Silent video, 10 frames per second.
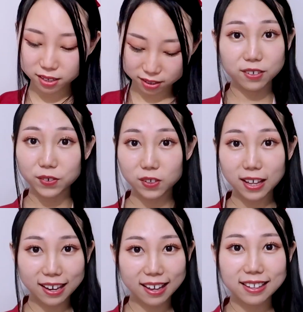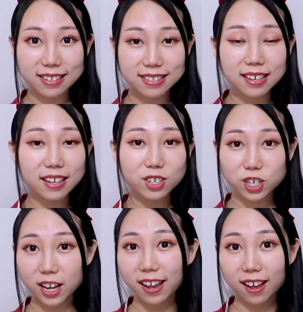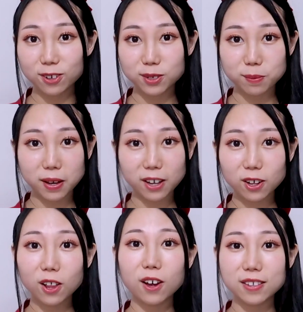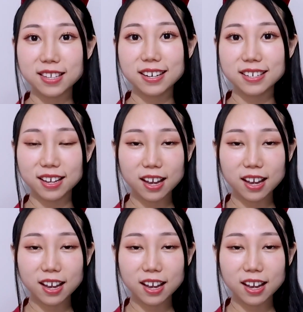If you like anything, check out my closet